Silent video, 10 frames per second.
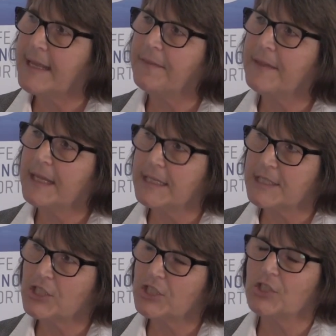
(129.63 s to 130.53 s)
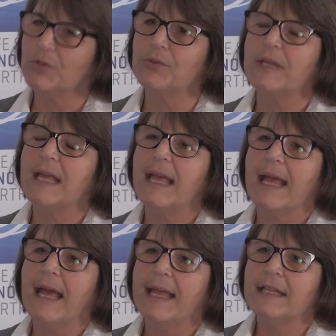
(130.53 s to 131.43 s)
At the Institute.
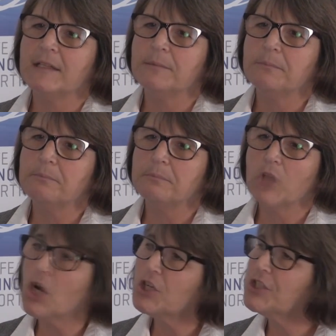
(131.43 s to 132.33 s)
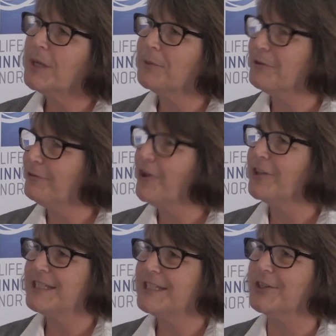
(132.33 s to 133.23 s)
And a large number of
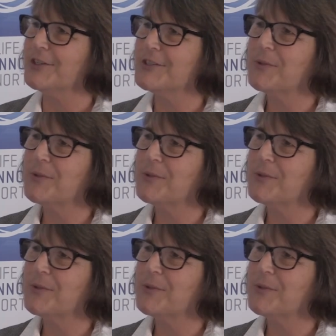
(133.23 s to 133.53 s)
volunteers.